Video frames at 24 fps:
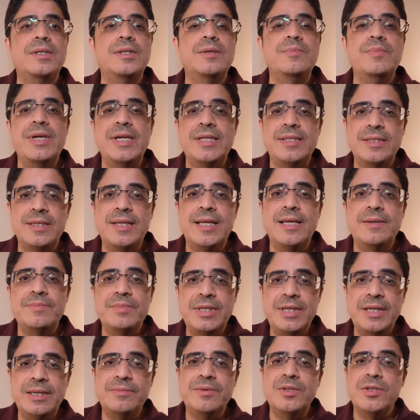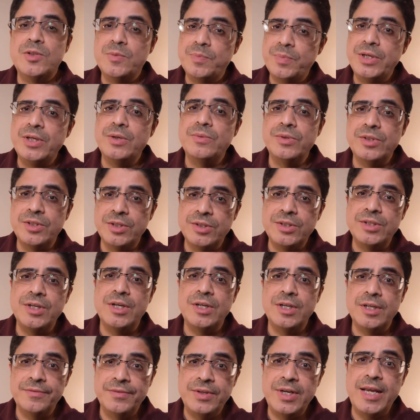Imagine that being able to speak with the
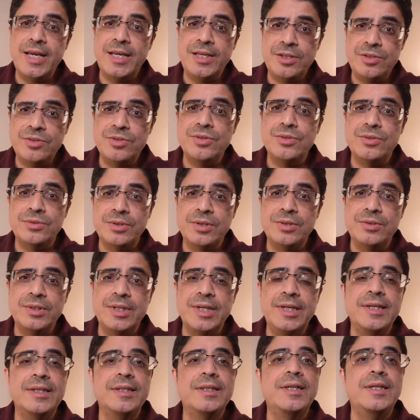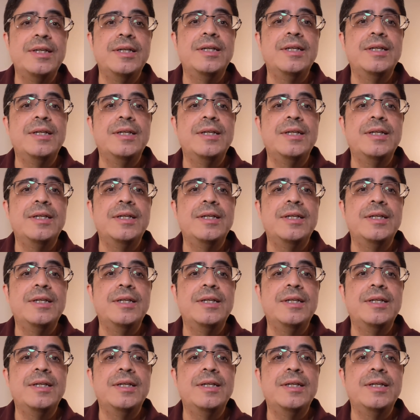tongue of an angel, okay?